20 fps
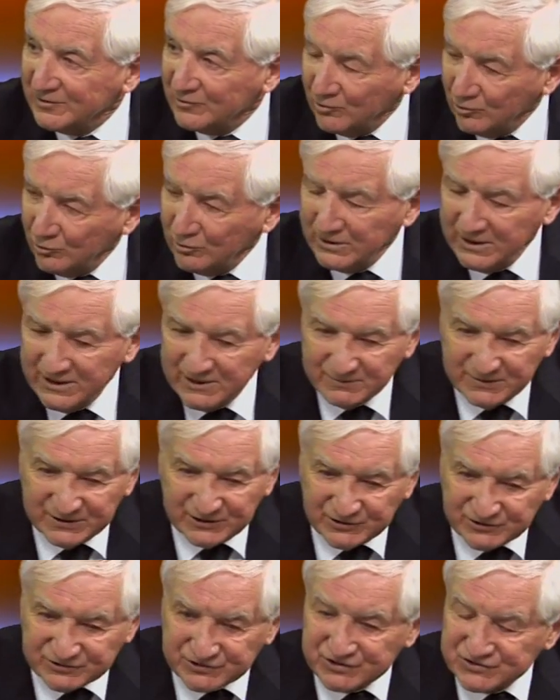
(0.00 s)
All,
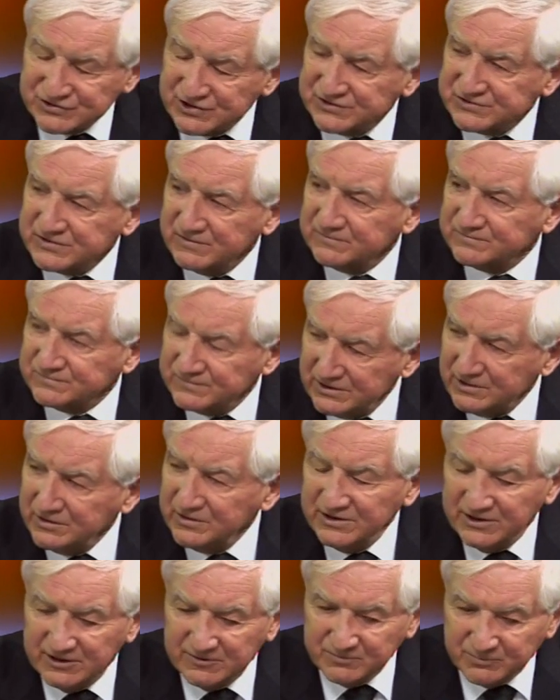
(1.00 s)
because it's such a
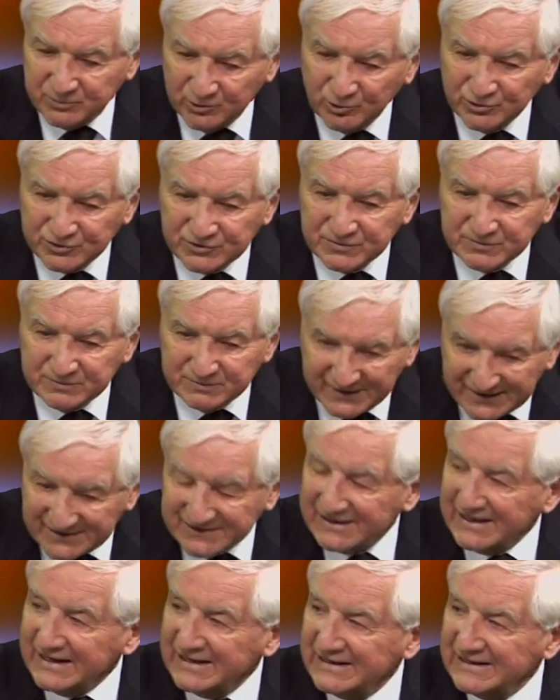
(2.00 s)
very important
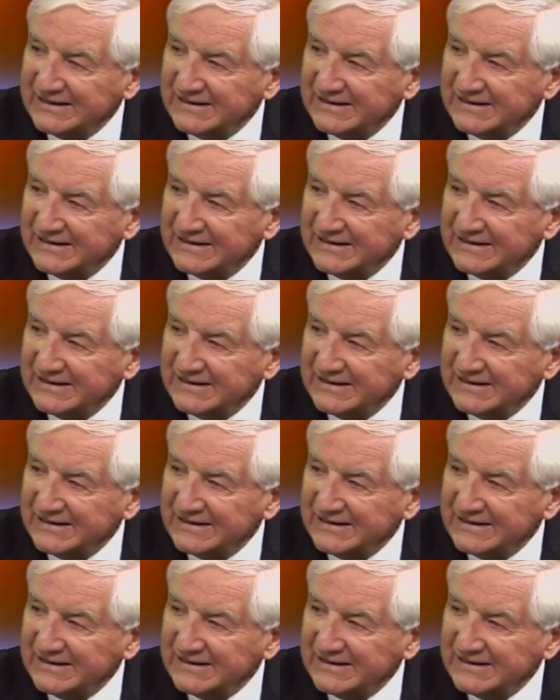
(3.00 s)
matter,